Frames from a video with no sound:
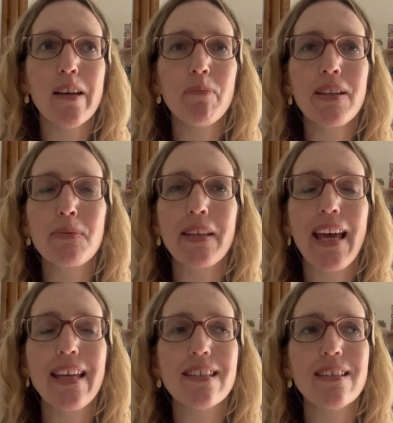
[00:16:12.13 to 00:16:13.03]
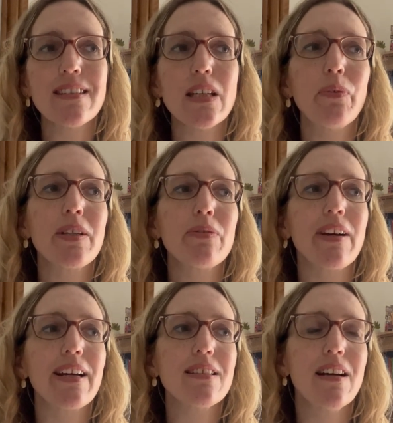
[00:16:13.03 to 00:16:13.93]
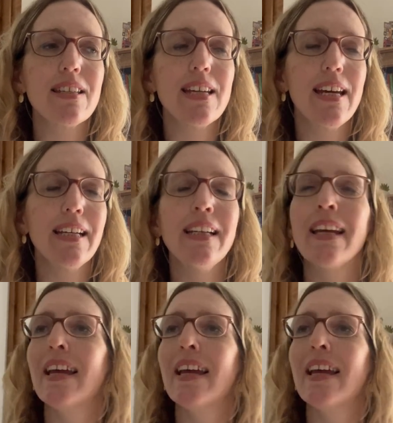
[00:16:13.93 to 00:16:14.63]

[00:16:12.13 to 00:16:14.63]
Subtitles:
this weekend and stuff. It's very exciting.